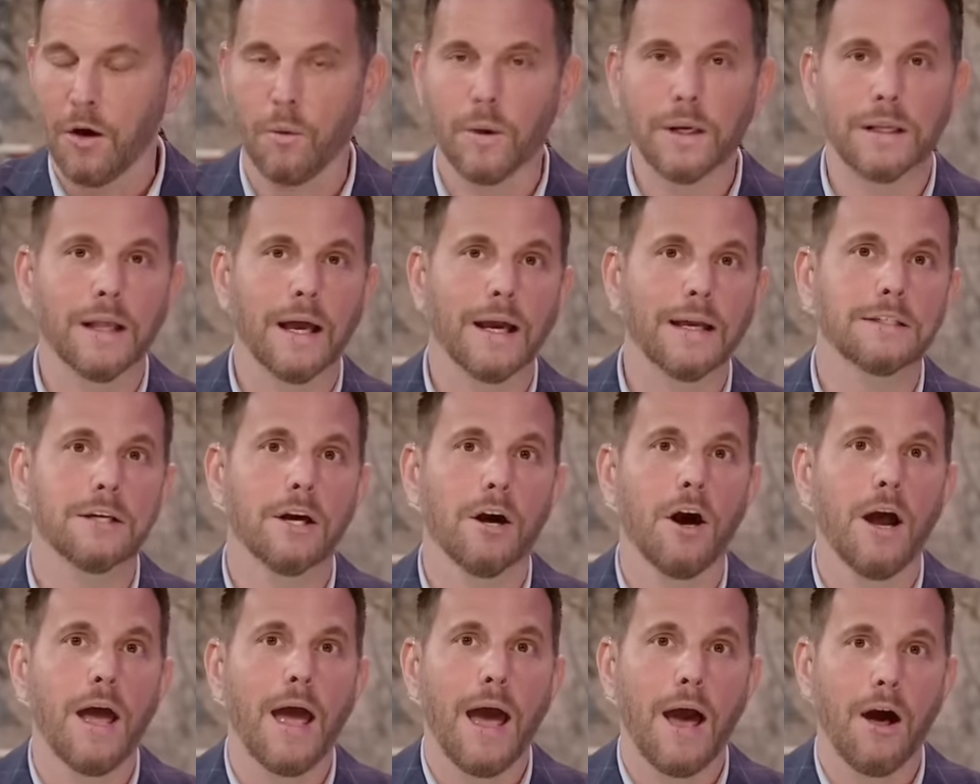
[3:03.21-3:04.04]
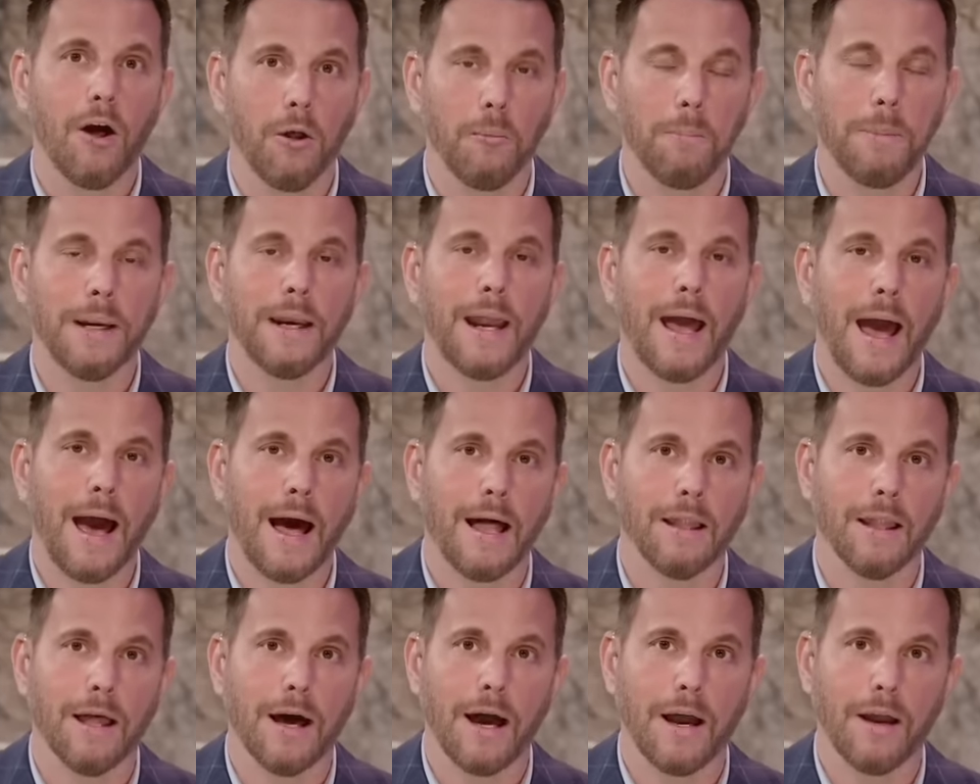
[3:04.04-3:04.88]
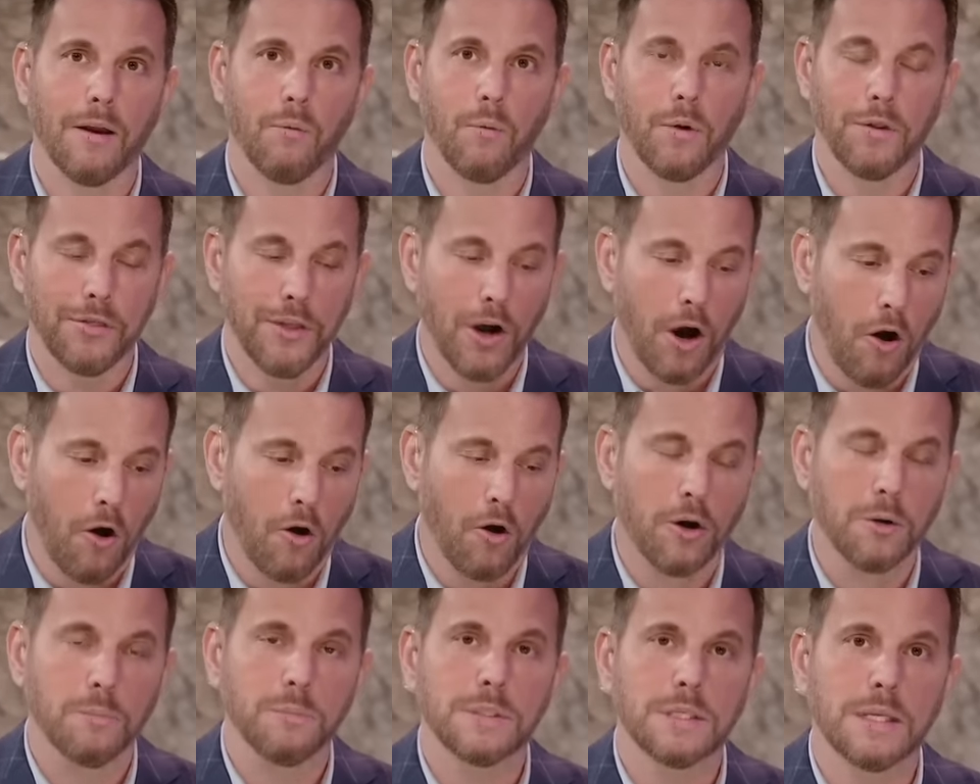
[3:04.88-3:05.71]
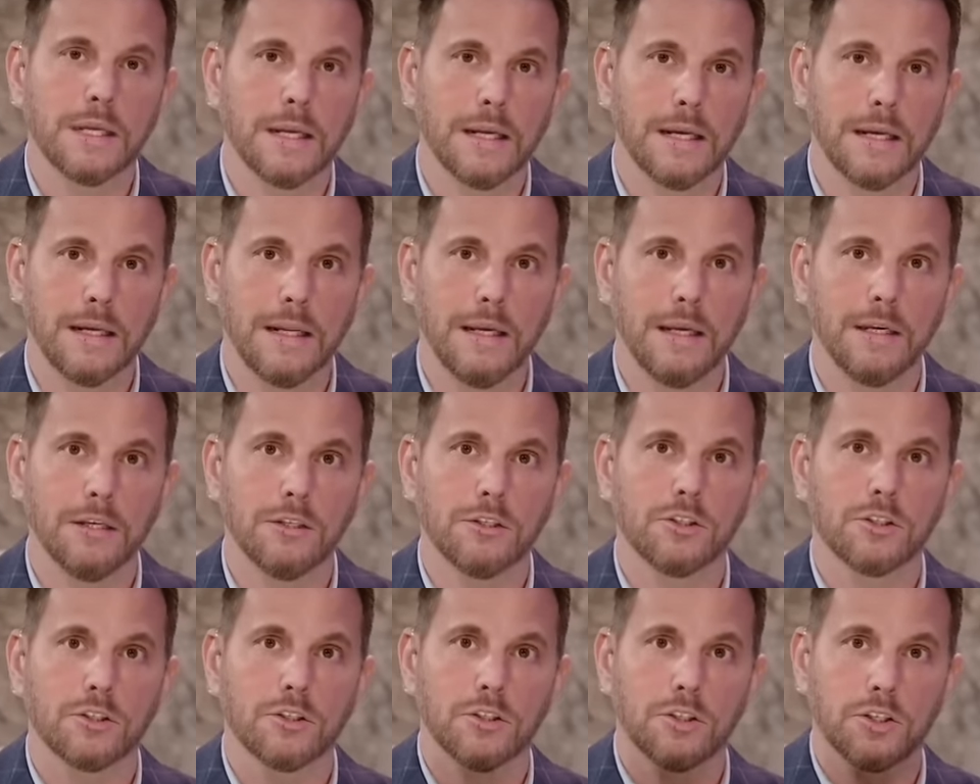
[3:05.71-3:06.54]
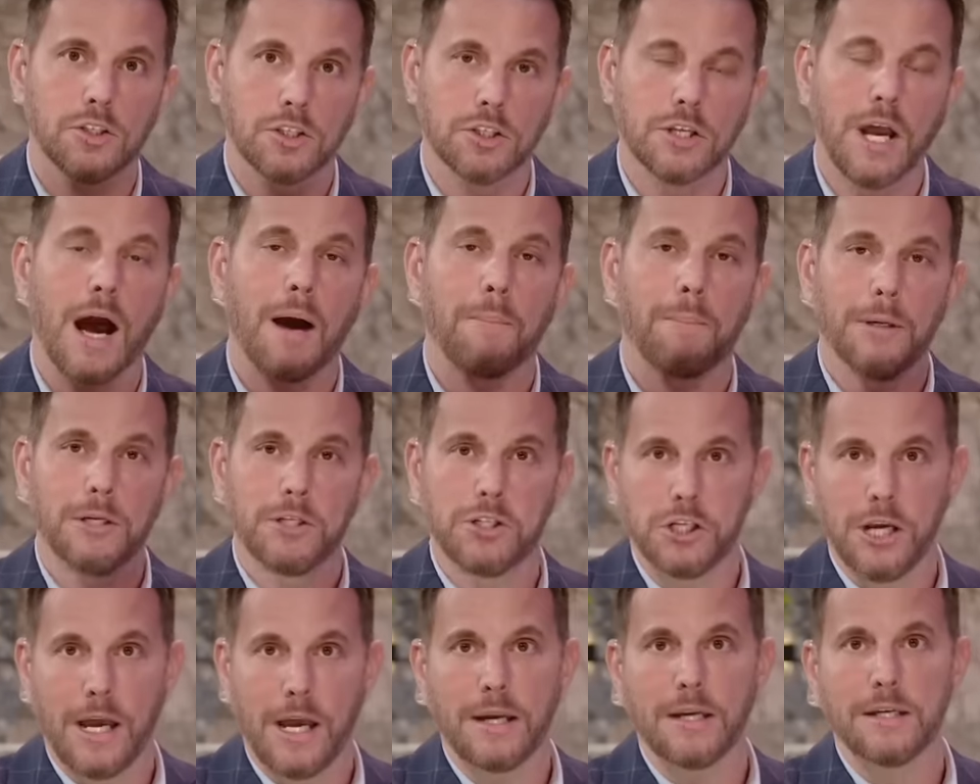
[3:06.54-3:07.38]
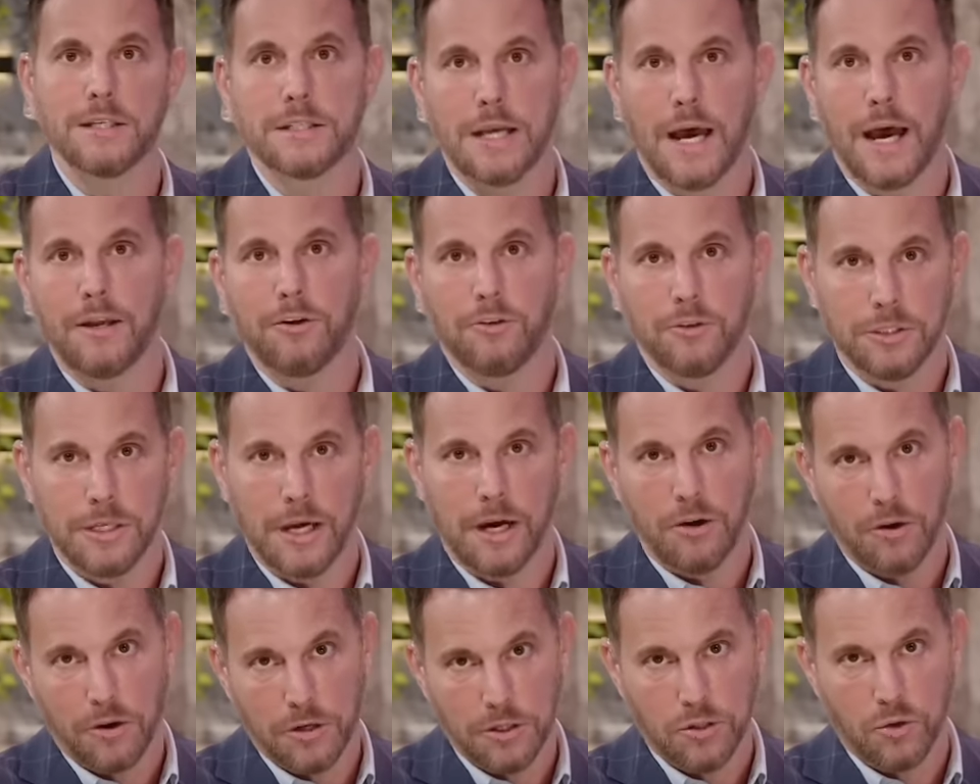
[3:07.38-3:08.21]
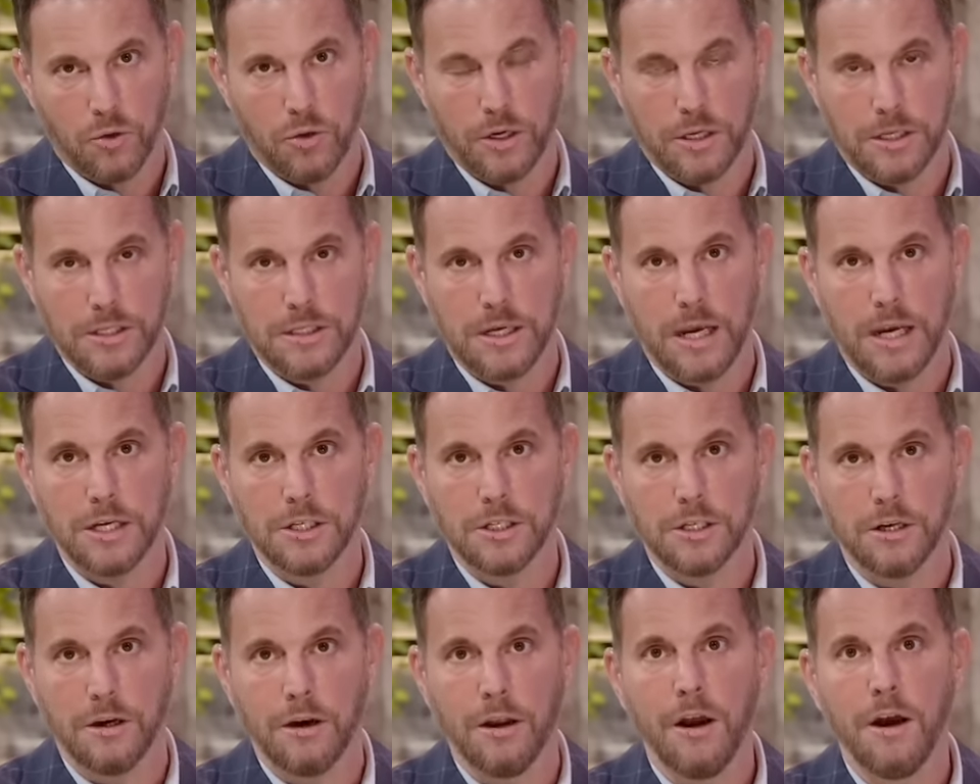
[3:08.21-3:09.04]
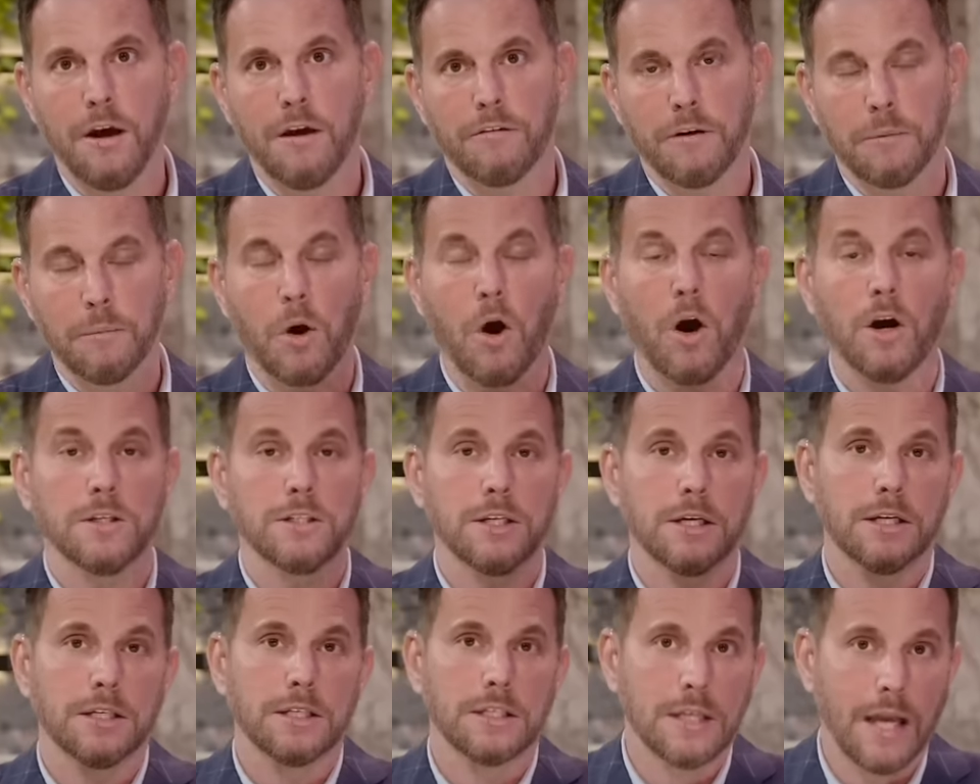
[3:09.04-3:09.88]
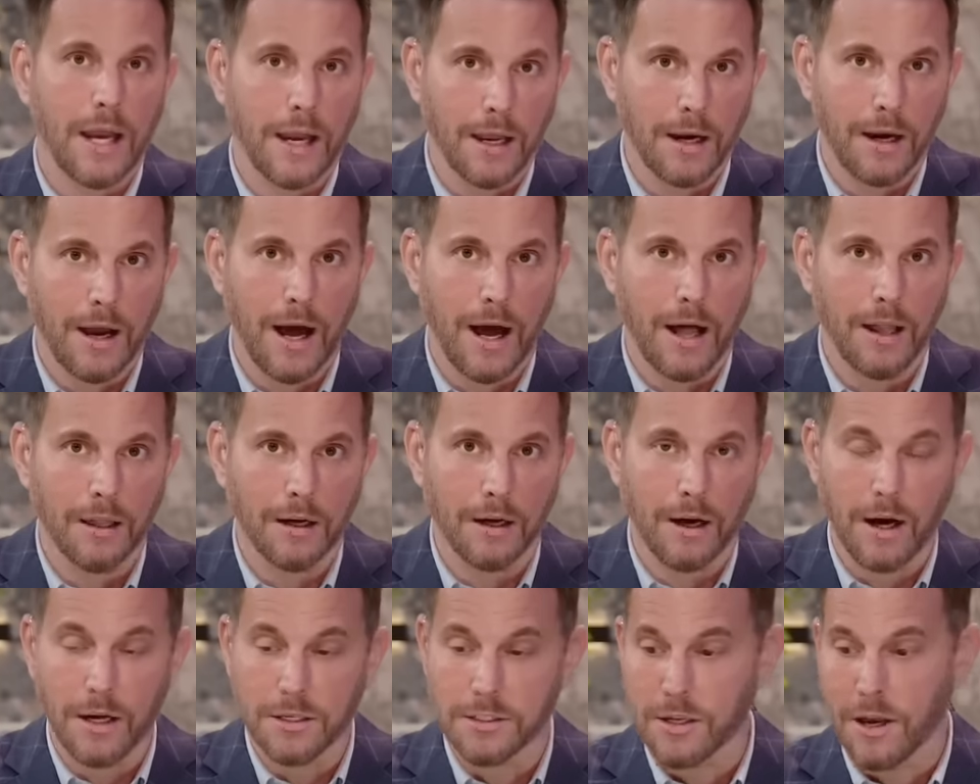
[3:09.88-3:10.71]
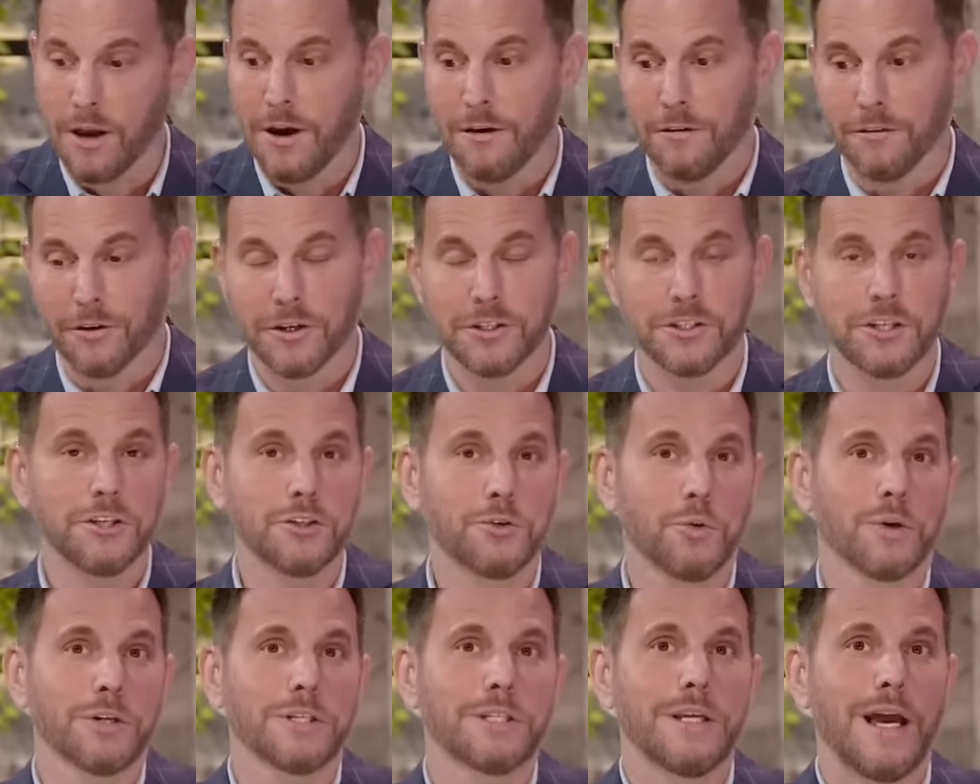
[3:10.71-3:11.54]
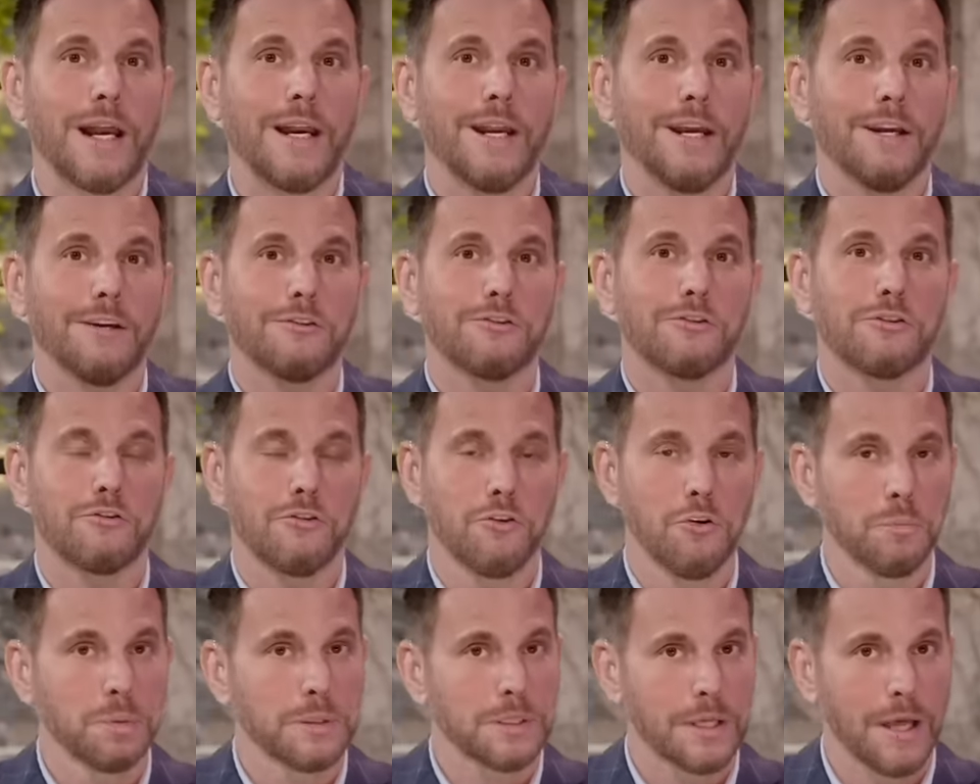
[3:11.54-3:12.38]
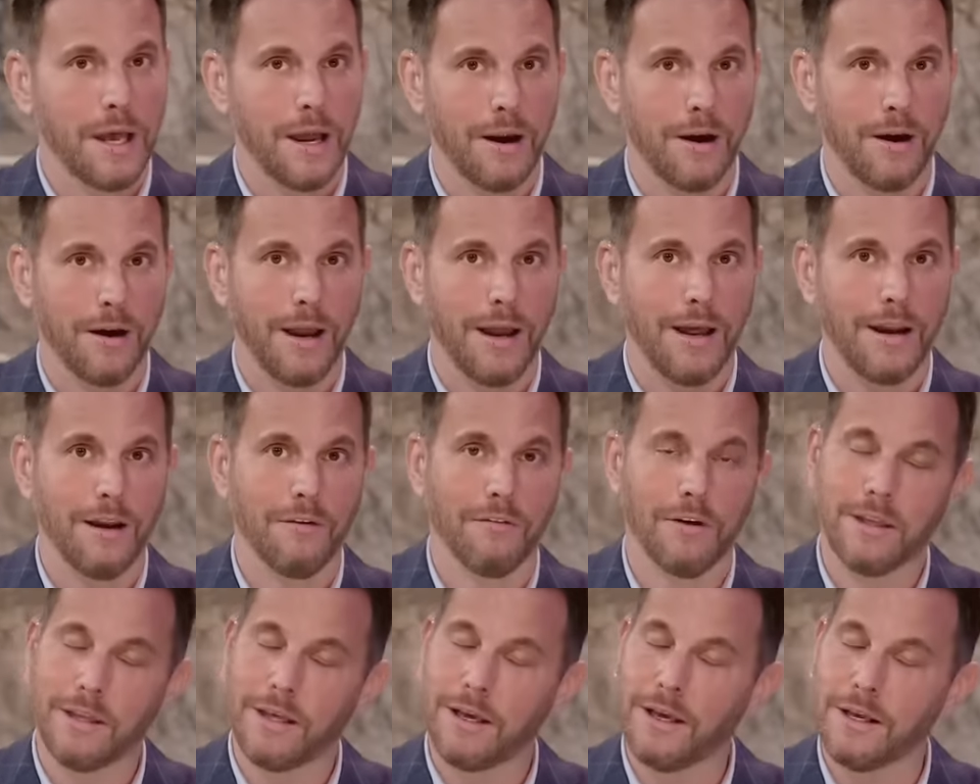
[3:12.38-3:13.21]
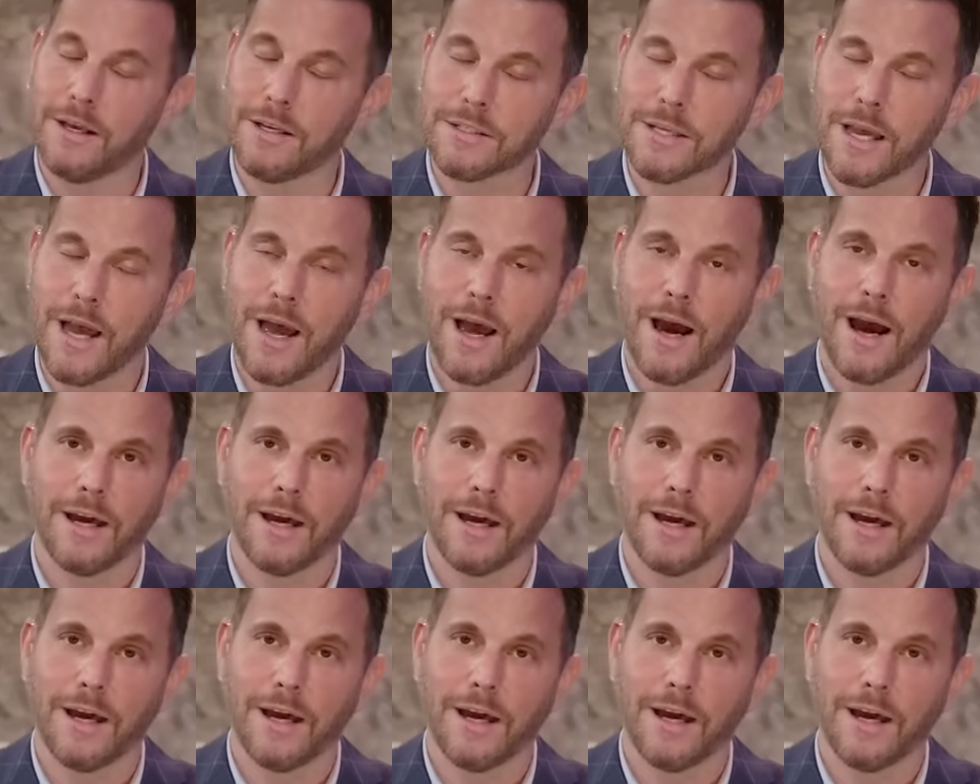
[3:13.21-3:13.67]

We'd like to help an ally with the arms that it needs to stop a genocidal terrorist organization from causing a second Holocaust, versus we're sending troops there and everything else.